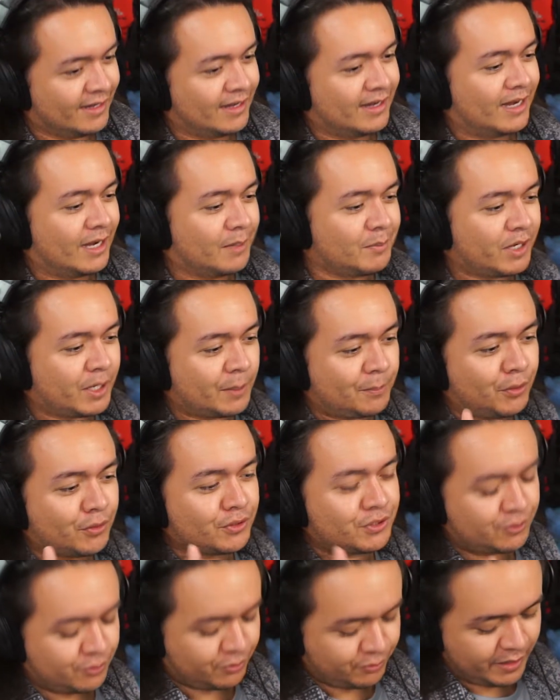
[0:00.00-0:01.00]
I'm gonna
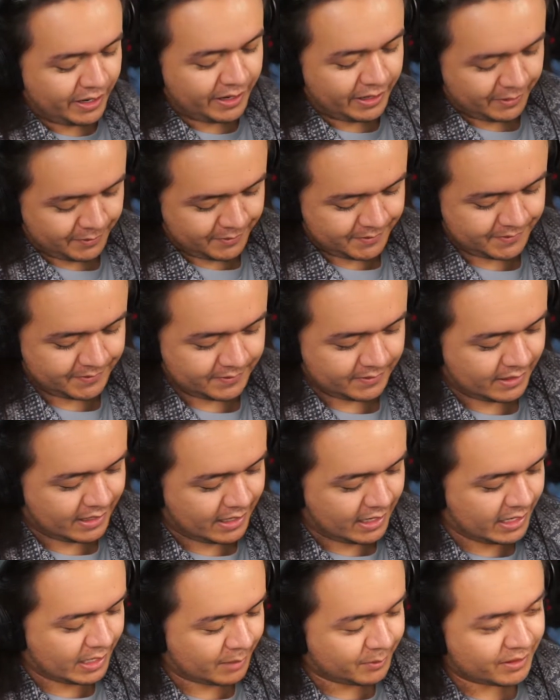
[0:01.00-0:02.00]
pause it already,
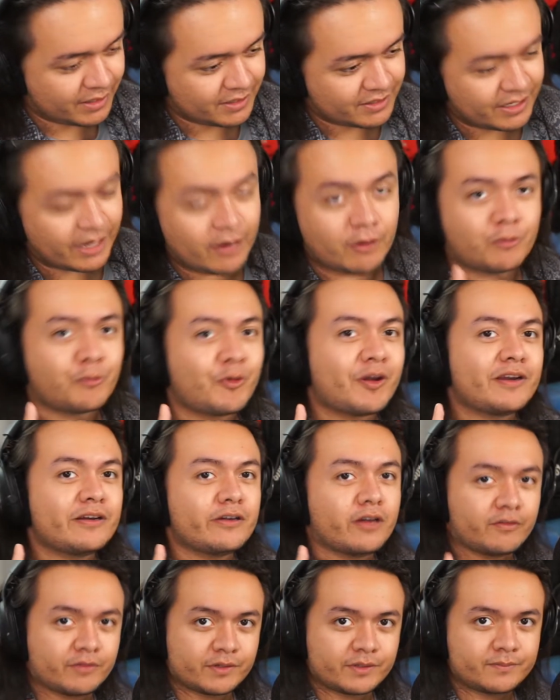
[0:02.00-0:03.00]
and I'm gonna say already
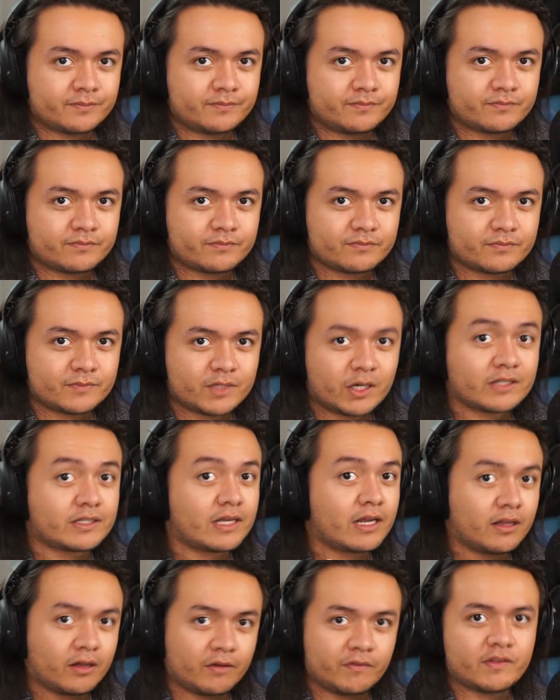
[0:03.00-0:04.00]
love it because
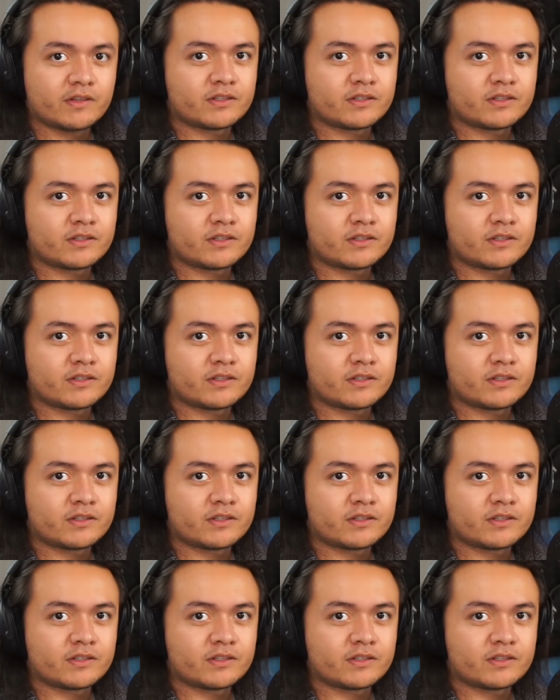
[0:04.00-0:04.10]
I love this